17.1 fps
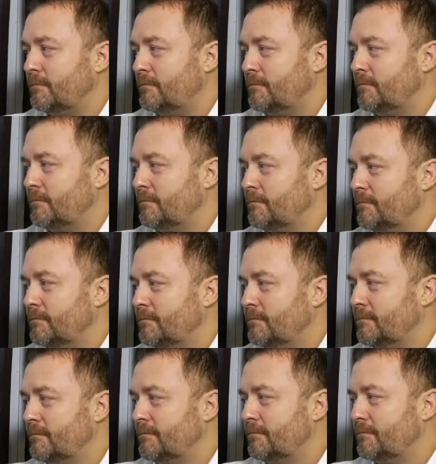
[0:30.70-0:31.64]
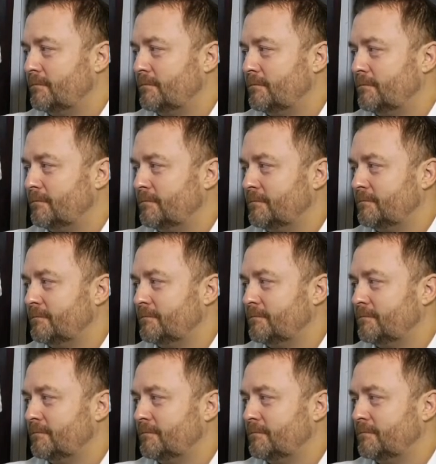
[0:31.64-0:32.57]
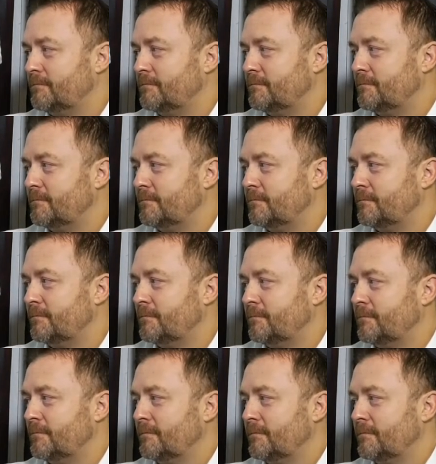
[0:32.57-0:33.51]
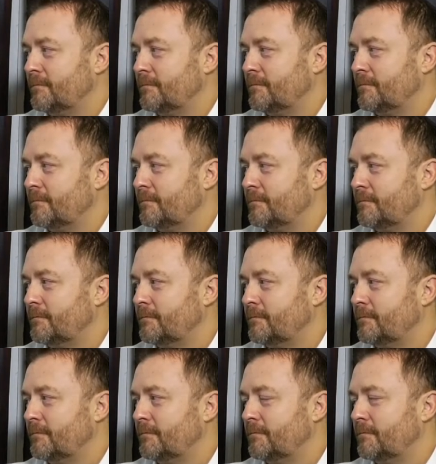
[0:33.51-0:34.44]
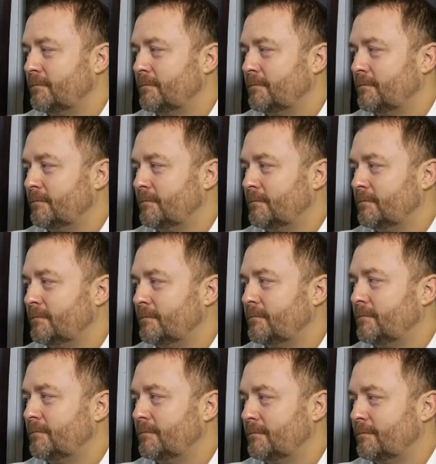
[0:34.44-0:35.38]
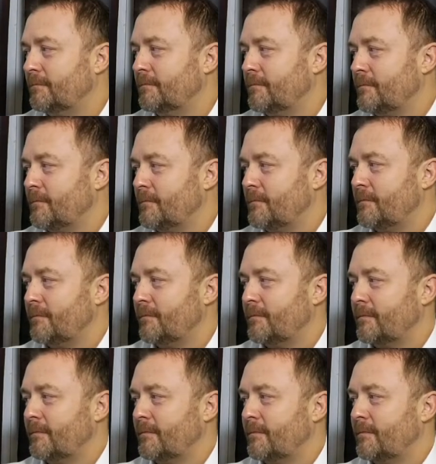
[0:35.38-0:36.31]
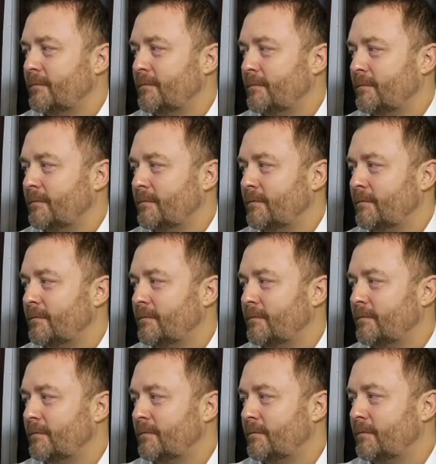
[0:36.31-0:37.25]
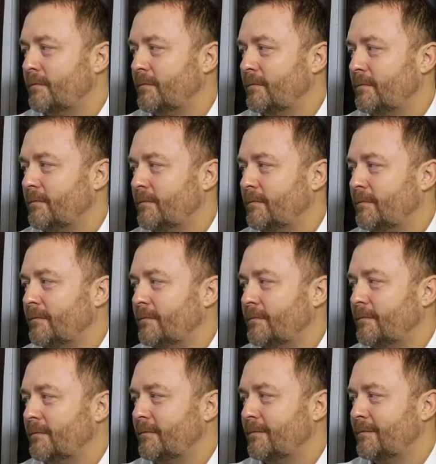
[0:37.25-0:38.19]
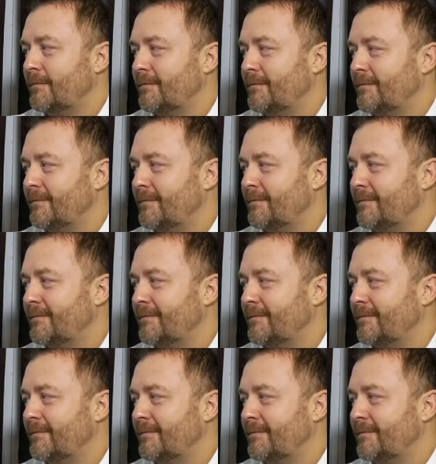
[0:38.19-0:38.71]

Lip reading: [no speech]